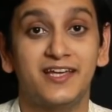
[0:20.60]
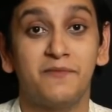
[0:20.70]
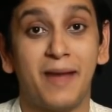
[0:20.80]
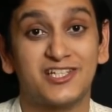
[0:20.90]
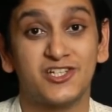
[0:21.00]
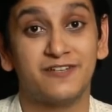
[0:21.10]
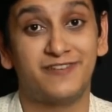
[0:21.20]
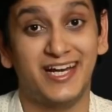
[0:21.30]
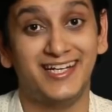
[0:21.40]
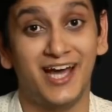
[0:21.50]
their matches have
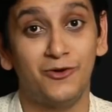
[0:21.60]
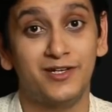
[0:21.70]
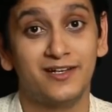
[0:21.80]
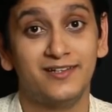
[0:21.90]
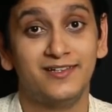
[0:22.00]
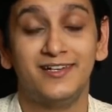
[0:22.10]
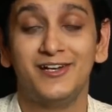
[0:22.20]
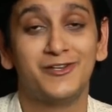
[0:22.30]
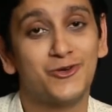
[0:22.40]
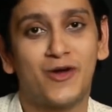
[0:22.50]
rained out,
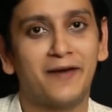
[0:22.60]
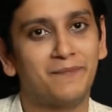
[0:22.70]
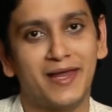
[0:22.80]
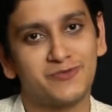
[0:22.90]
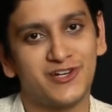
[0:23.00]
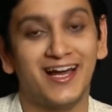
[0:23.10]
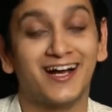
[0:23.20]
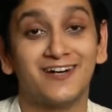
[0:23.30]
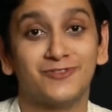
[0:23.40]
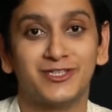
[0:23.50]
you can't blame Sri
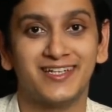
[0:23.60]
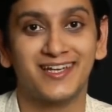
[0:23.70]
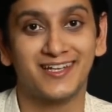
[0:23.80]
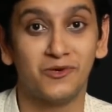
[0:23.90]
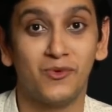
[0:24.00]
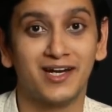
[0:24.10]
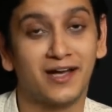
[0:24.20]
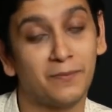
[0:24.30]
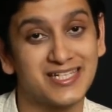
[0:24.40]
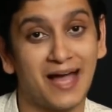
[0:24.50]
Lanka for thinking the World
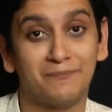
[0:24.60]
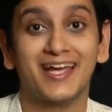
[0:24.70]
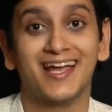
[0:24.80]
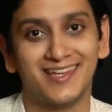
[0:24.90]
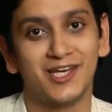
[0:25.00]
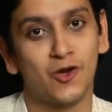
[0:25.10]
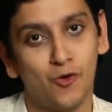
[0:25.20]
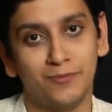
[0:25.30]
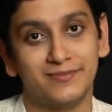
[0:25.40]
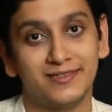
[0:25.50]
Cup is happening at their home.